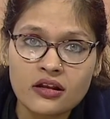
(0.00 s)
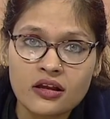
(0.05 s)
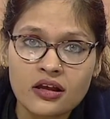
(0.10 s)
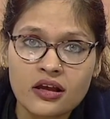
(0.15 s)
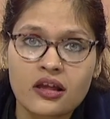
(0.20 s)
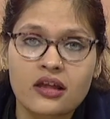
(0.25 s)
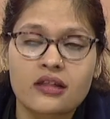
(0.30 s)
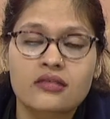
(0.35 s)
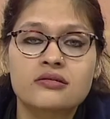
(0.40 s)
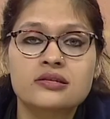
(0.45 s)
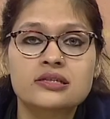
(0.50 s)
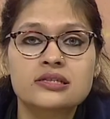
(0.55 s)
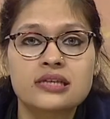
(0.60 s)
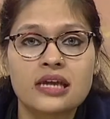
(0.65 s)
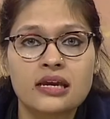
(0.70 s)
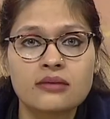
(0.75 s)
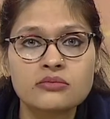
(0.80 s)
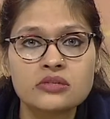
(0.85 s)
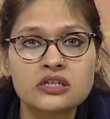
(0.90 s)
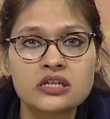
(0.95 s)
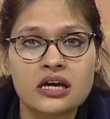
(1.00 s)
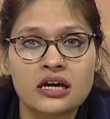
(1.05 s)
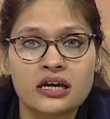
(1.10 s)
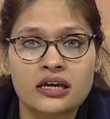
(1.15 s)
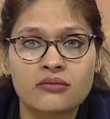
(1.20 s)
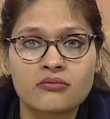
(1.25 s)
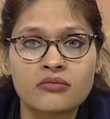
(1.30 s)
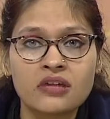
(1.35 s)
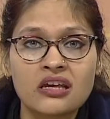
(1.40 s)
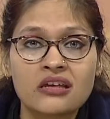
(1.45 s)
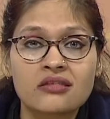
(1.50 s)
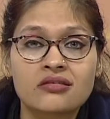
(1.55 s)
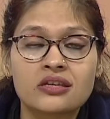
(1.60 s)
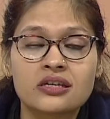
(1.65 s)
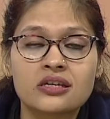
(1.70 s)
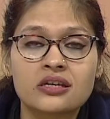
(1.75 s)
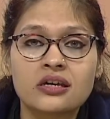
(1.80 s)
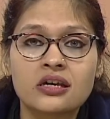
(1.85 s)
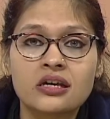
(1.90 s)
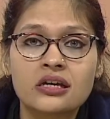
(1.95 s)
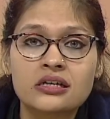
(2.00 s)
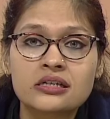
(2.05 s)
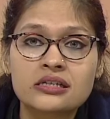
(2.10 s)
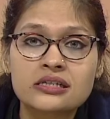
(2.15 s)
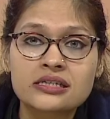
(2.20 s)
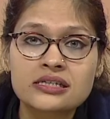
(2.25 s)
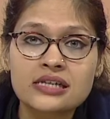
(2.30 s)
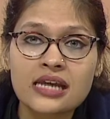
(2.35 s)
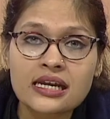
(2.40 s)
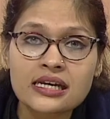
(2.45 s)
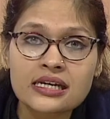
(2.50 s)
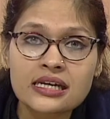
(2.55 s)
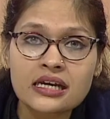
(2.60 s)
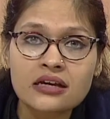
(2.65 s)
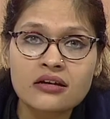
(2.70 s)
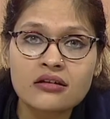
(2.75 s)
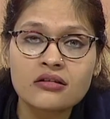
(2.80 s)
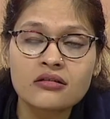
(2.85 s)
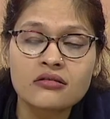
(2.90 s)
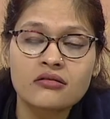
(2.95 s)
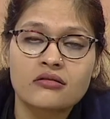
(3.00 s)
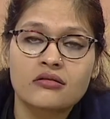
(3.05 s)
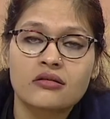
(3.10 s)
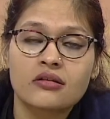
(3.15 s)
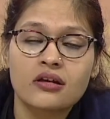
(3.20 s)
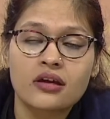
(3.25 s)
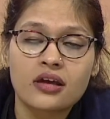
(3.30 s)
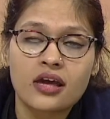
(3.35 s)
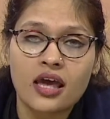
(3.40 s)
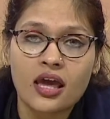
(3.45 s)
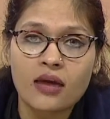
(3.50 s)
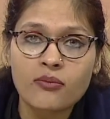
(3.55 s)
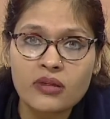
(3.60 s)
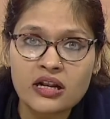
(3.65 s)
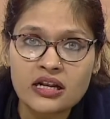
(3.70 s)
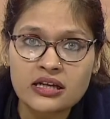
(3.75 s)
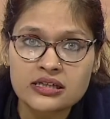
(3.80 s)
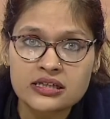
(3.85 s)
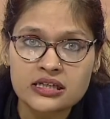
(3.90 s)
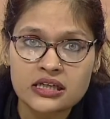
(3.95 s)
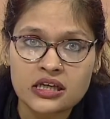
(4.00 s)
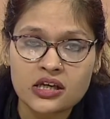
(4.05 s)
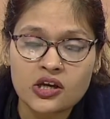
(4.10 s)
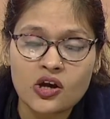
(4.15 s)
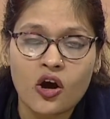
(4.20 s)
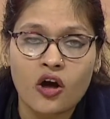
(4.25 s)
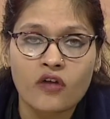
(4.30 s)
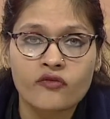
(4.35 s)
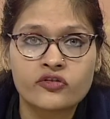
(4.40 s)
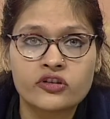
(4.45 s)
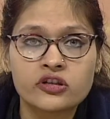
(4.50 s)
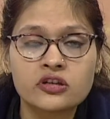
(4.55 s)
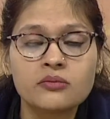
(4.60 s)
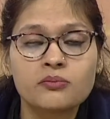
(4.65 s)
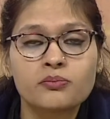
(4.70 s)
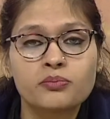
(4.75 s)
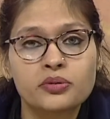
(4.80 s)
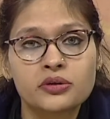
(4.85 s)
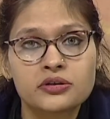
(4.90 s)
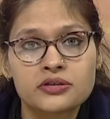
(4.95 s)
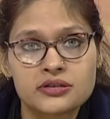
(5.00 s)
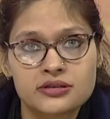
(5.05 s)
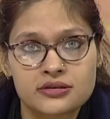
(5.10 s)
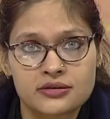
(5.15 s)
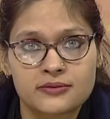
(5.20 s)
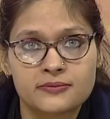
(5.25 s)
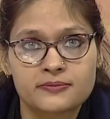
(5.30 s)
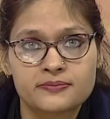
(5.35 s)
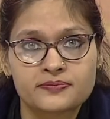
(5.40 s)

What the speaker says: at the same time the technical ability of the person.